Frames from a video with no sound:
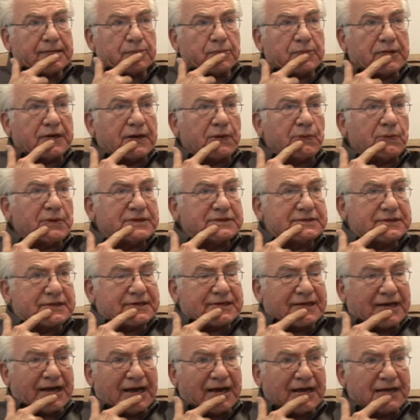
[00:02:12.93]
when I went
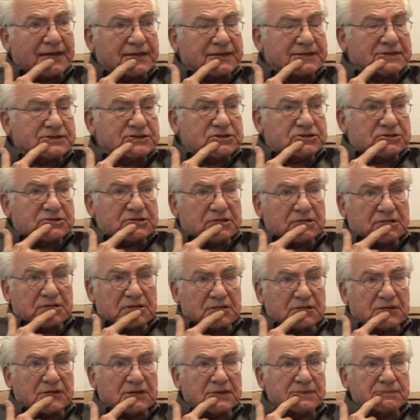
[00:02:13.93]
to college,
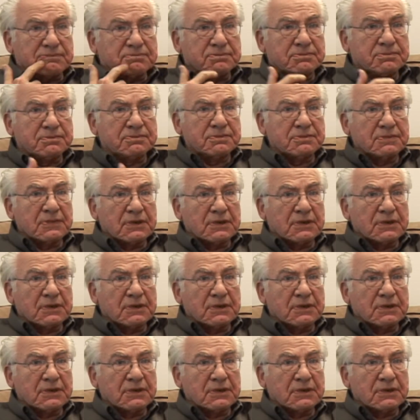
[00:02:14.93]
um,